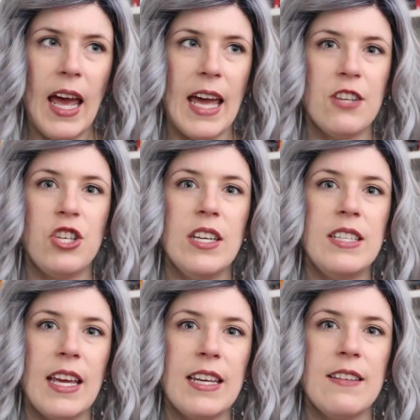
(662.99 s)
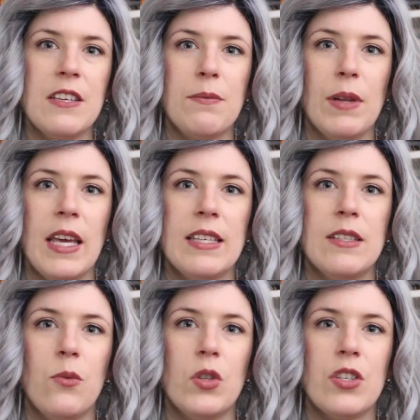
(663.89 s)
And she is taken to this
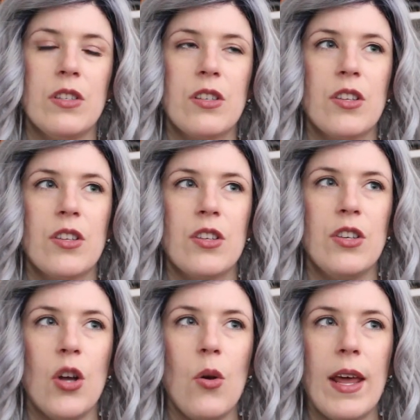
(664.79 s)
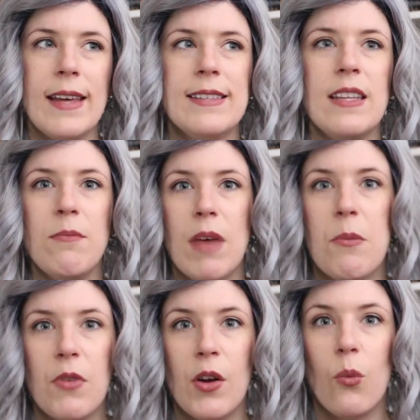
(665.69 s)
place, which is known as the
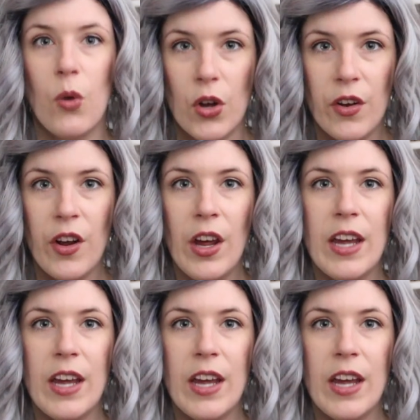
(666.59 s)
Memory Wood,